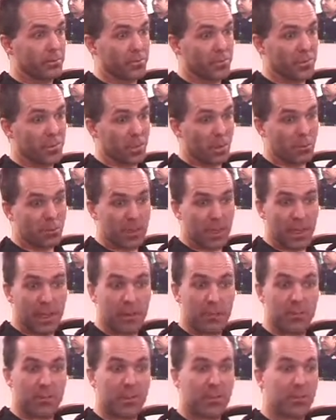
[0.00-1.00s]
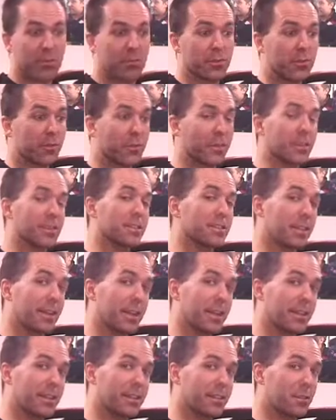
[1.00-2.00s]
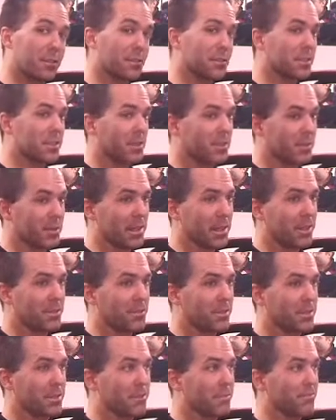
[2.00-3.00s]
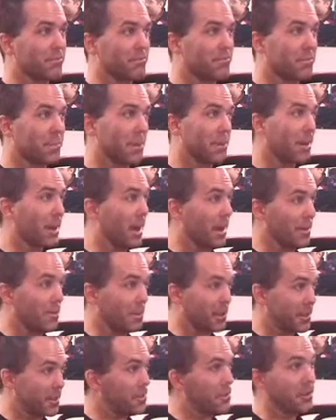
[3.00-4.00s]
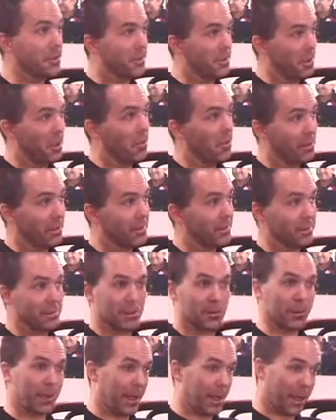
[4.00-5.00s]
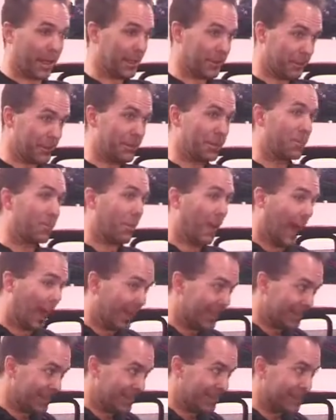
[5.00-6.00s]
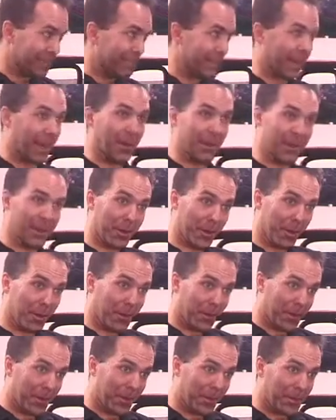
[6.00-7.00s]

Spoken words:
Sometimes those are things that I can use, sometimes they're not, but it's good to know that, okay, I couldn't do that, but now I know.